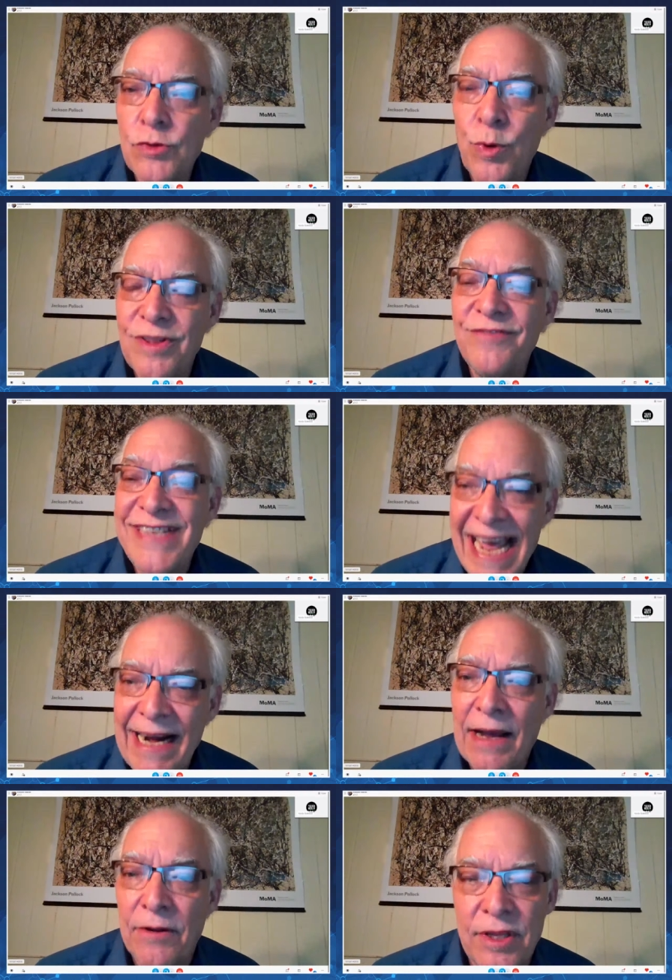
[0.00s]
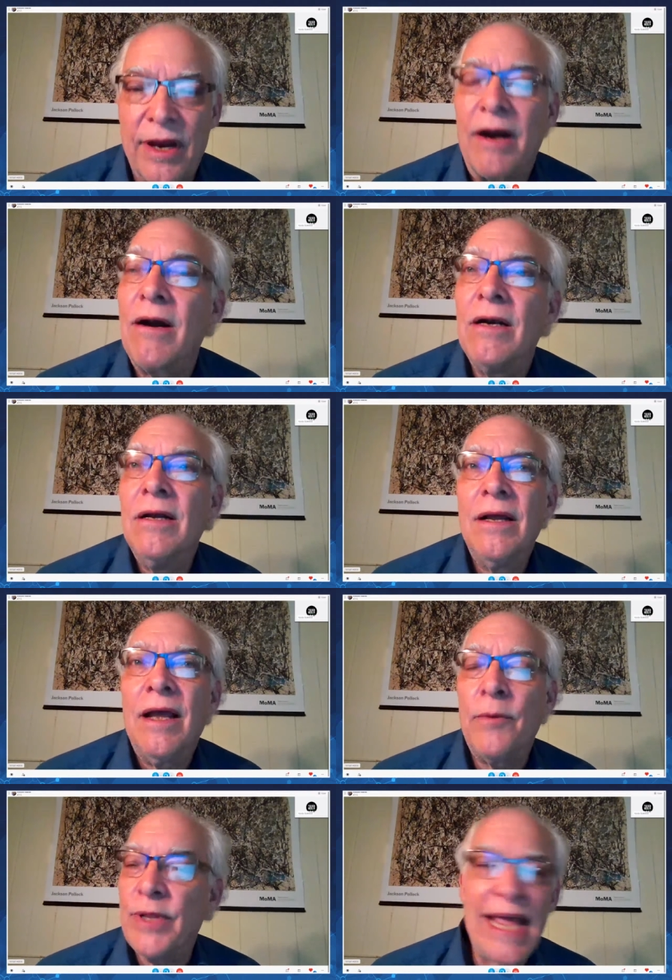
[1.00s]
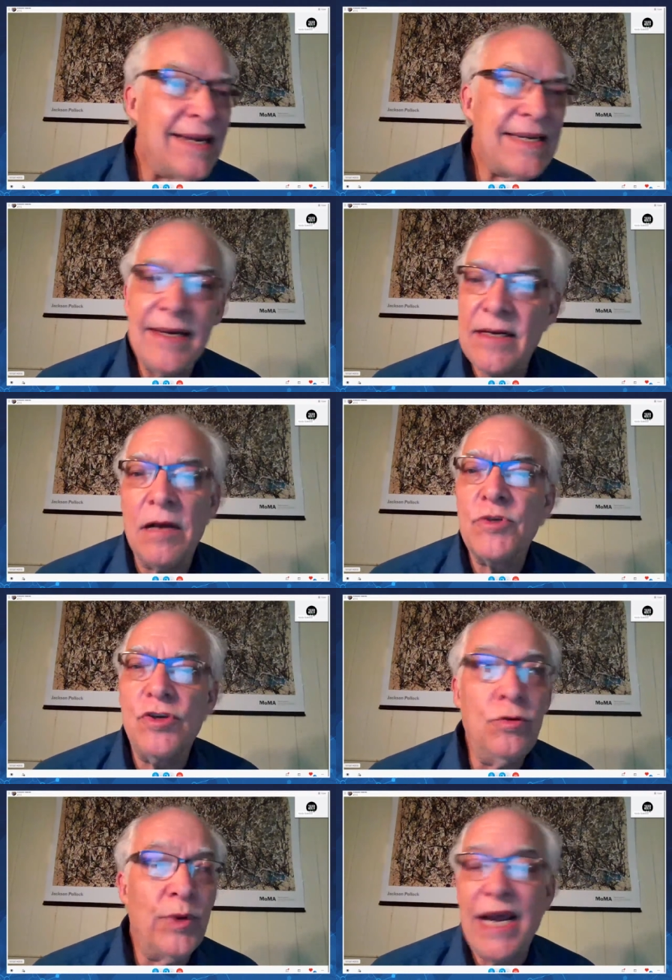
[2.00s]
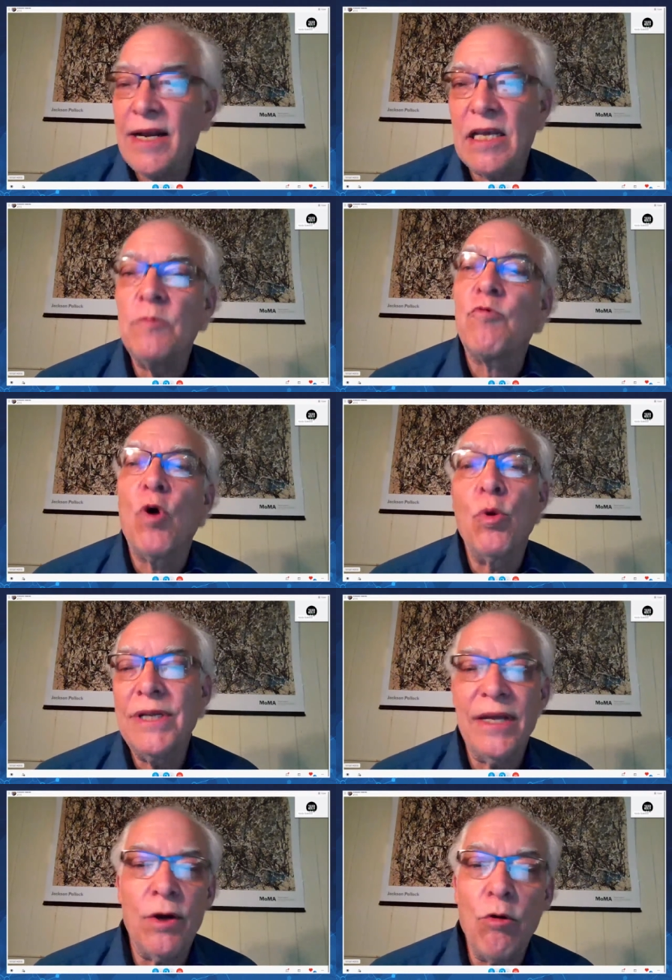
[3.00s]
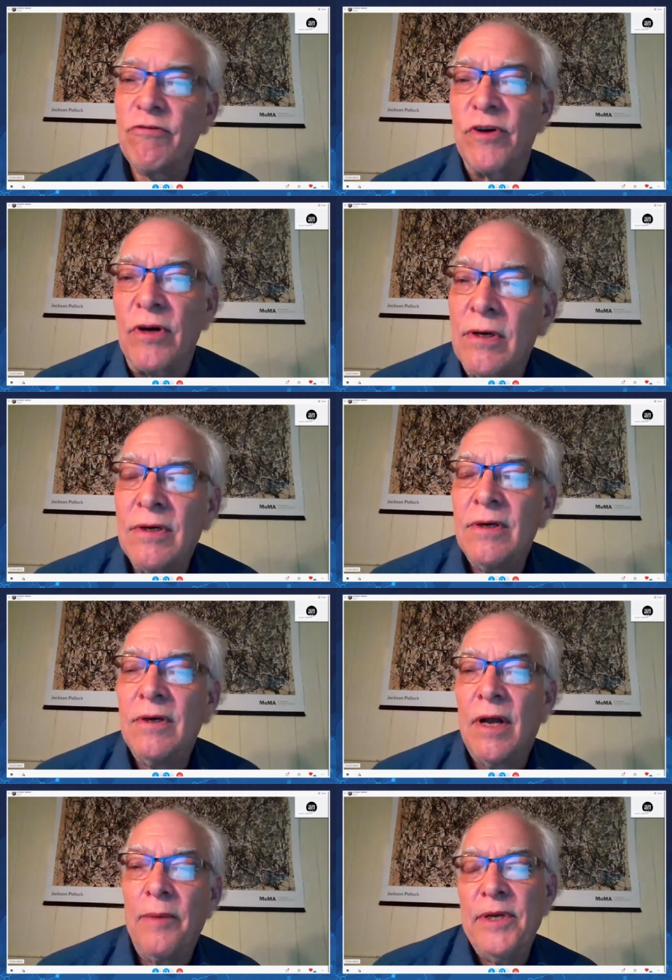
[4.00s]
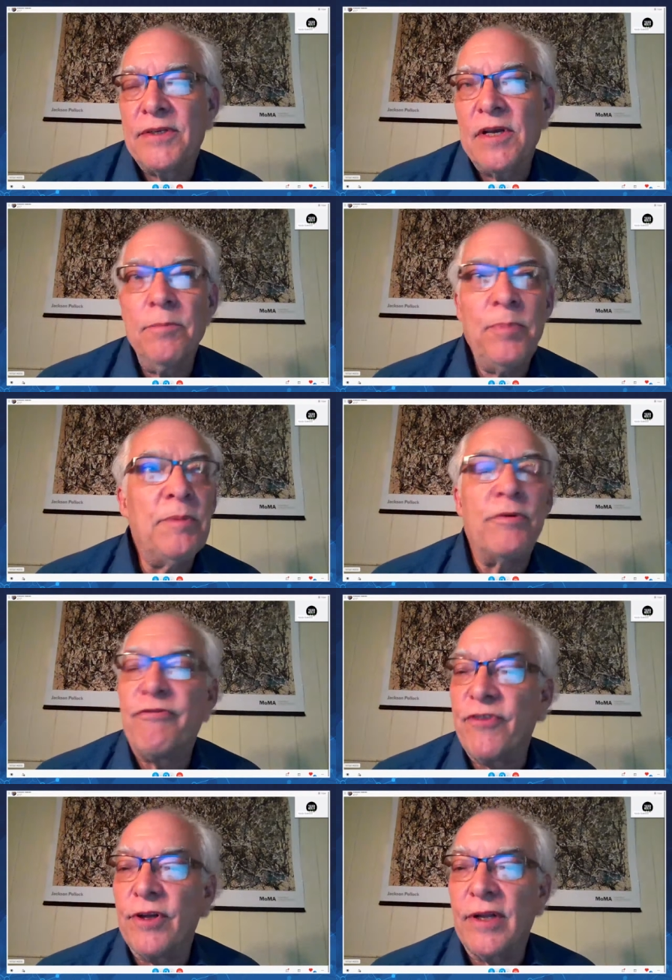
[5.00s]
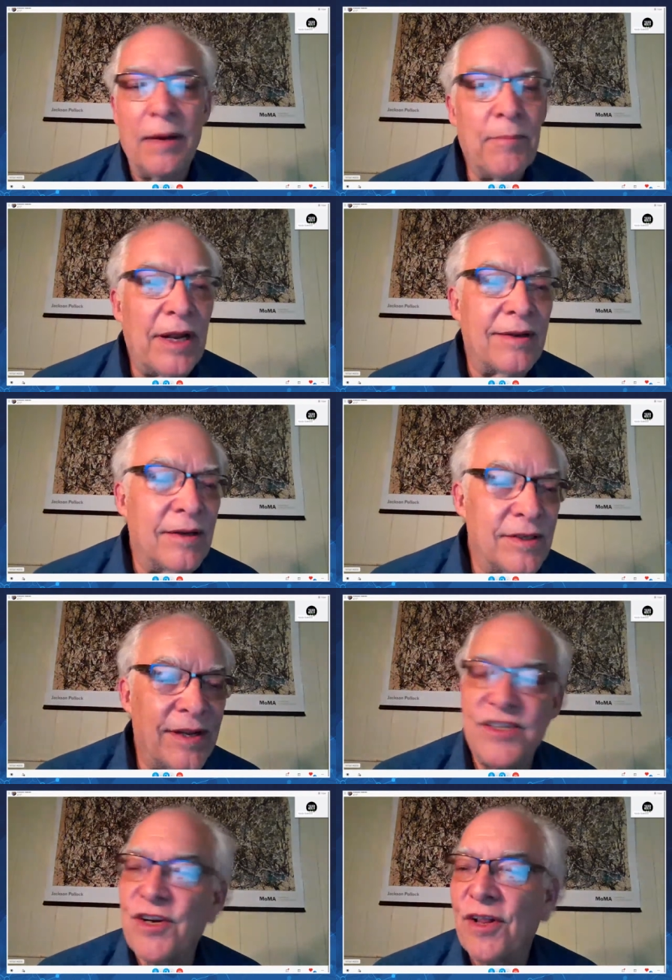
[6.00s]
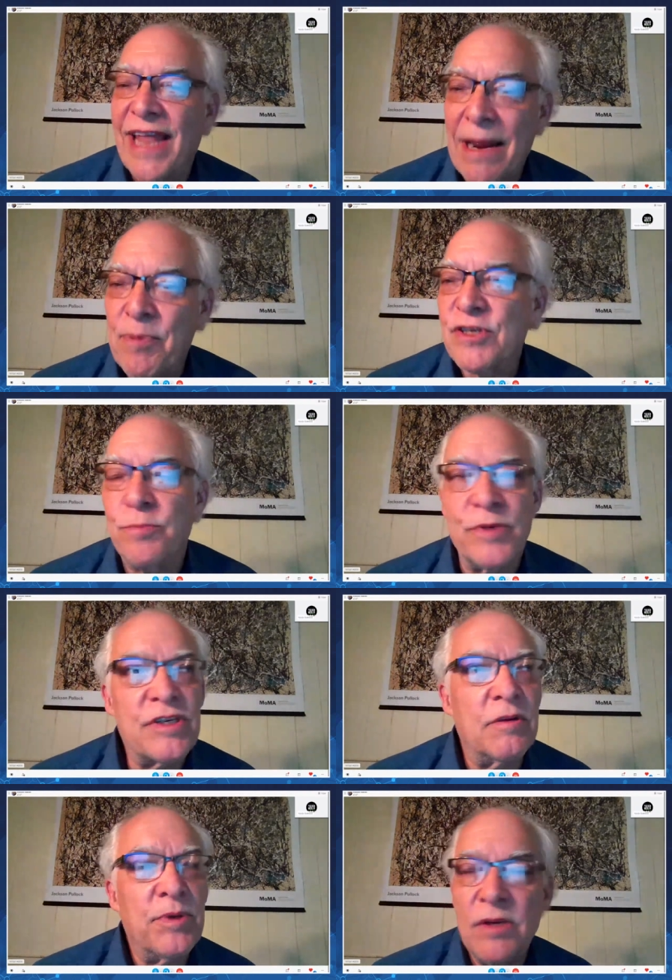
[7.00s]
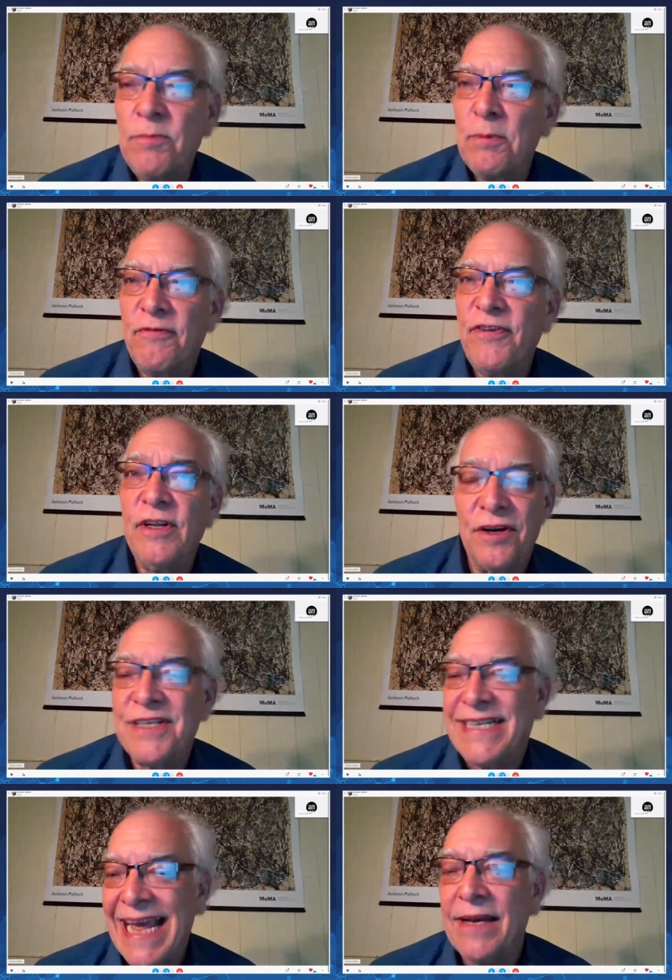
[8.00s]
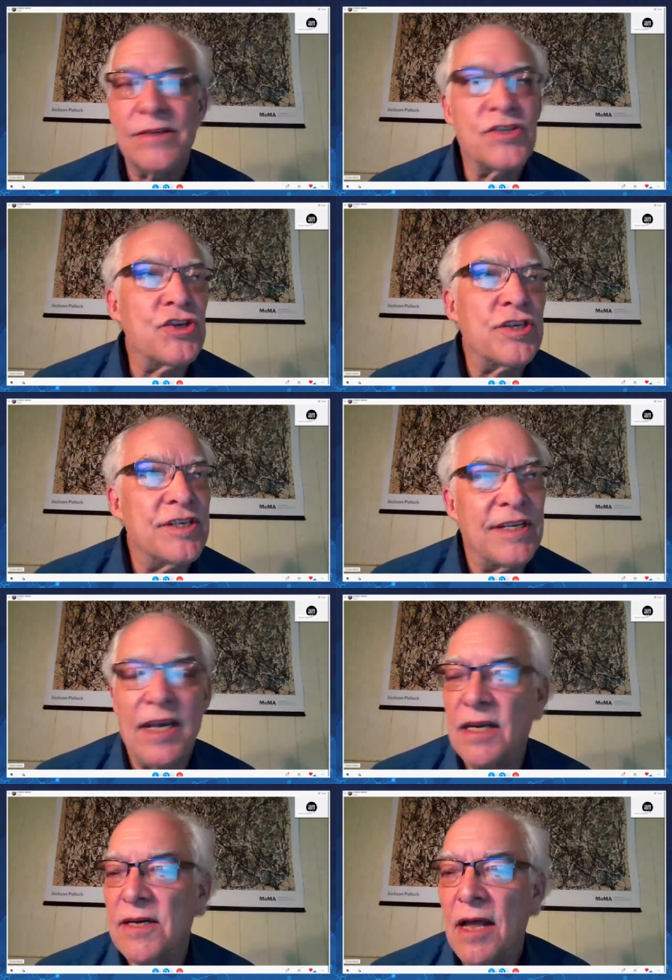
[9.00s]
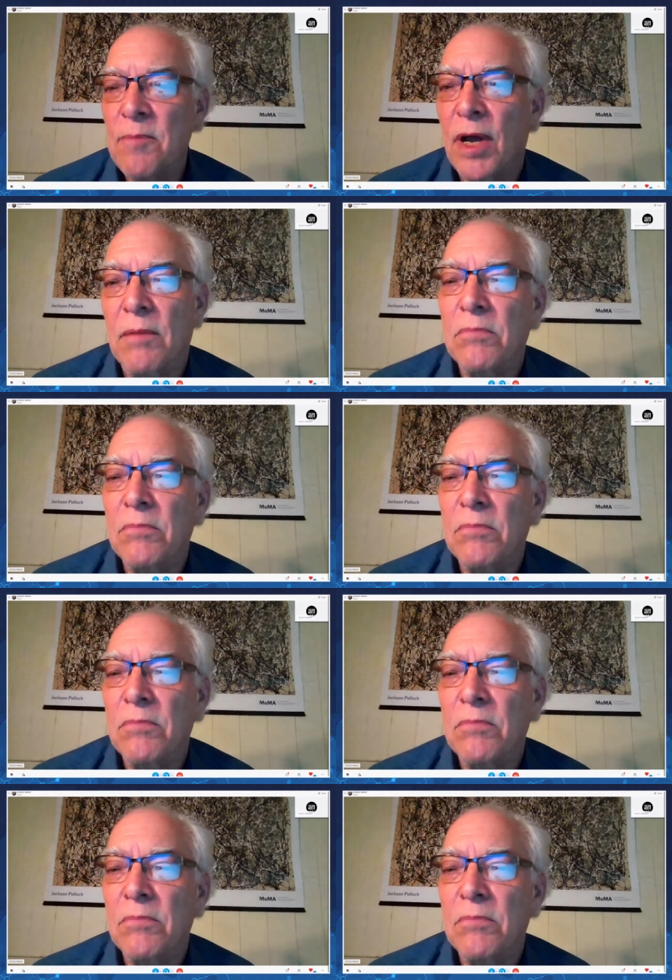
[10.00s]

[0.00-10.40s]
worth of debt out there, and when that debt comes due, we got to keep rolling it over. I mean, some people feel, and I'm not necessarily that pessimistic, but some people feel our debt is just a ticking time bomb.